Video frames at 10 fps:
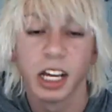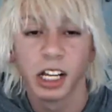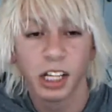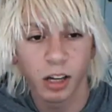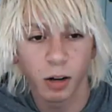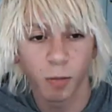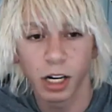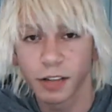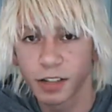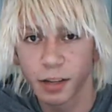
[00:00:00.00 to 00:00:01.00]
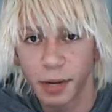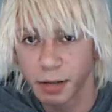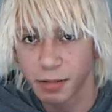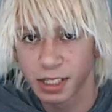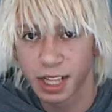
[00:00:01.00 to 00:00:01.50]
Look, what if somebody
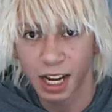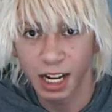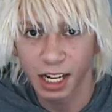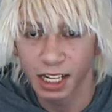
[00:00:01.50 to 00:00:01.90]
was dying?